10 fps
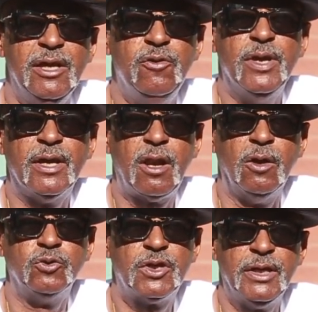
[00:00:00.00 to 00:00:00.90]
You get
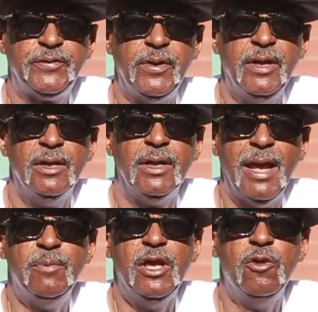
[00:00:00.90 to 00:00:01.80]
close custody,
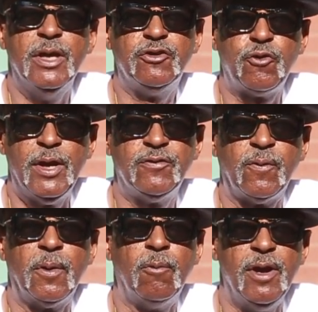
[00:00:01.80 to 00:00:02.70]
that means you get
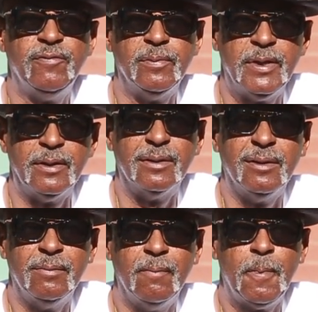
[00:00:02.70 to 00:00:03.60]
transferred away from there.
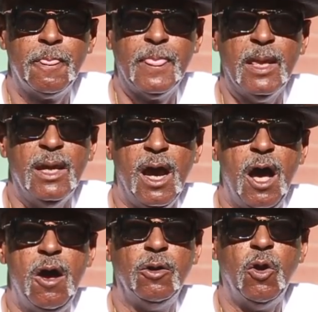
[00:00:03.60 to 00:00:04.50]

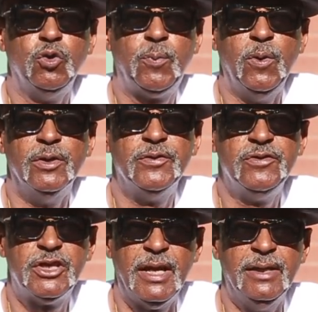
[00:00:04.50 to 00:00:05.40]
All those
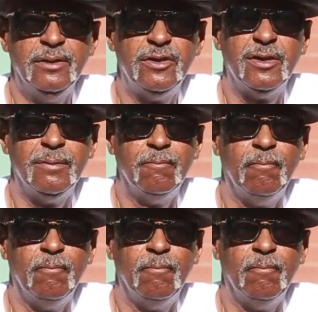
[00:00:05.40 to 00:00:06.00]
prisons changed.